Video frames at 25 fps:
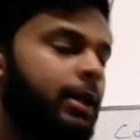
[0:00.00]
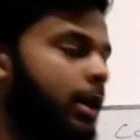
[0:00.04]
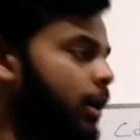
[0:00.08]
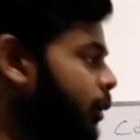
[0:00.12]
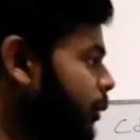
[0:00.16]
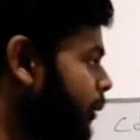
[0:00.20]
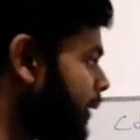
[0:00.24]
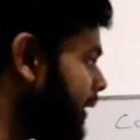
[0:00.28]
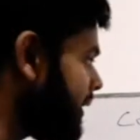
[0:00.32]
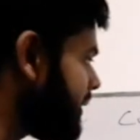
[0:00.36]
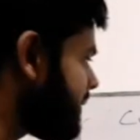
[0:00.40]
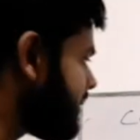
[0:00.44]

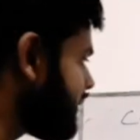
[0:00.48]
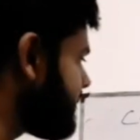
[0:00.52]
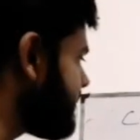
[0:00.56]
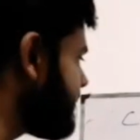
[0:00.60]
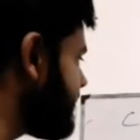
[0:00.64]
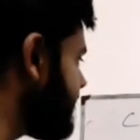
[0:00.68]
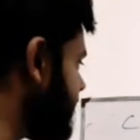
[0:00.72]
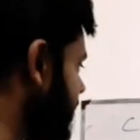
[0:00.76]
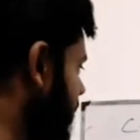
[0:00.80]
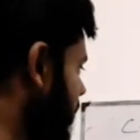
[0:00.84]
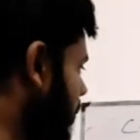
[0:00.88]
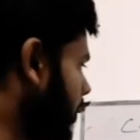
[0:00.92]
we will
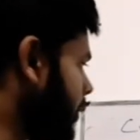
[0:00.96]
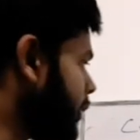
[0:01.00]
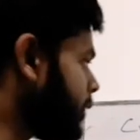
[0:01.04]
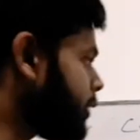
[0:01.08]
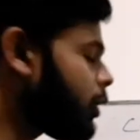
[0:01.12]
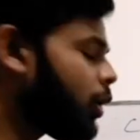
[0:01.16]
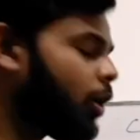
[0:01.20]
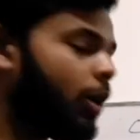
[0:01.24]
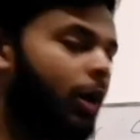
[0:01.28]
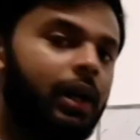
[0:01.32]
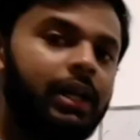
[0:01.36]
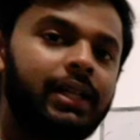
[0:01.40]
consider
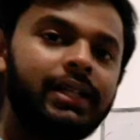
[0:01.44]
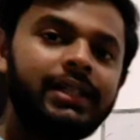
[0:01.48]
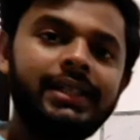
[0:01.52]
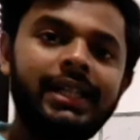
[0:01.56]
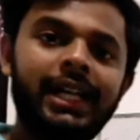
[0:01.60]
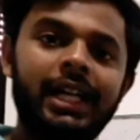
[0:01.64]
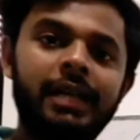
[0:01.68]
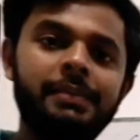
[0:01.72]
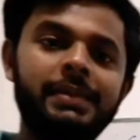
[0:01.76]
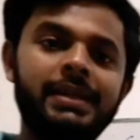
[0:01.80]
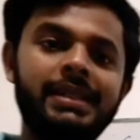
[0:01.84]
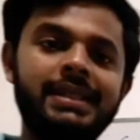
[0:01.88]
on
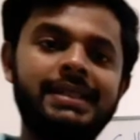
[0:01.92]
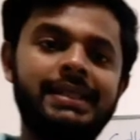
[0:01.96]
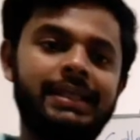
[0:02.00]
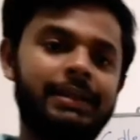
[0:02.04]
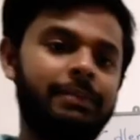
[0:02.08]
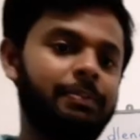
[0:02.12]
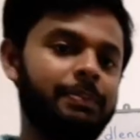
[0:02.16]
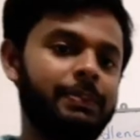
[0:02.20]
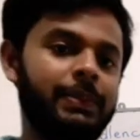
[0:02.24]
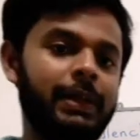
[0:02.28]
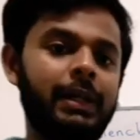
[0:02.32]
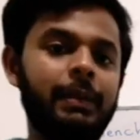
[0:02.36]
parenchyma
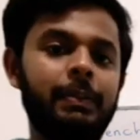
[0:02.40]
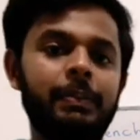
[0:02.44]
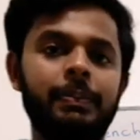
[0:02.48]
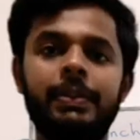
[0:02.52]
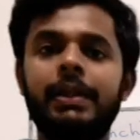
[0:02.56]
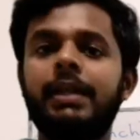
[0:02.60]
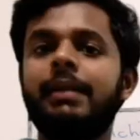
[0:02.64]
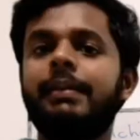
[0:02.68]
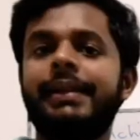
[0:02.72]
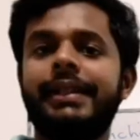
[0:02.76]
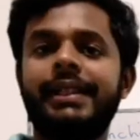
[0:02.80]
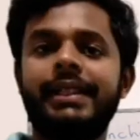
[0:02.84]
simple
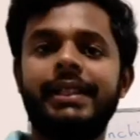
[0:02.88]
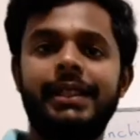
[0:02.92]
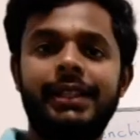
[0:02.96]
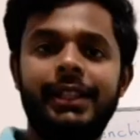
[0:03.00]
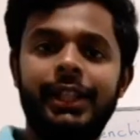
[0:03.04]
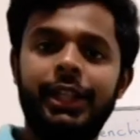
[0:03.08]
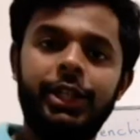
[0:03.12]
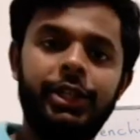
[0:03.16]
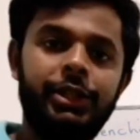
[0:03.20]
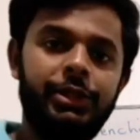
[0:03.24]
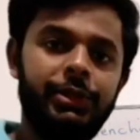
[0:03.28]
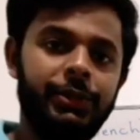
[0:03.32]

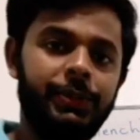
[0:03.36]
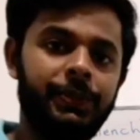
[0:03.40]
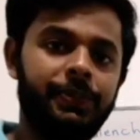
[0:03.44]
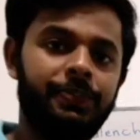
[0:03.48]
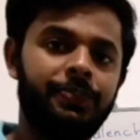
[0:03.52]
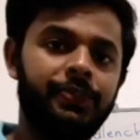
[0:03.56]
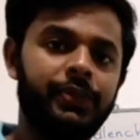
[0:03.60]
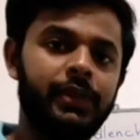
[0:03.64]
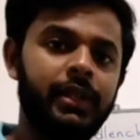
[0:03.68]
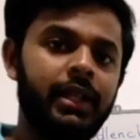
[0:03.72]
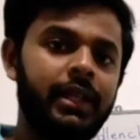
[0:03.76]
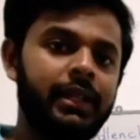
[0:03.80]
permanent
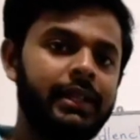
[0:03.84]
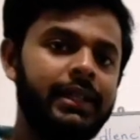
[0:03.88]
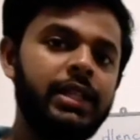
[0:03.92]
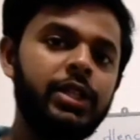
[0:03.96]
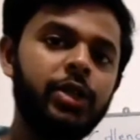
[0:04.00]
tissue.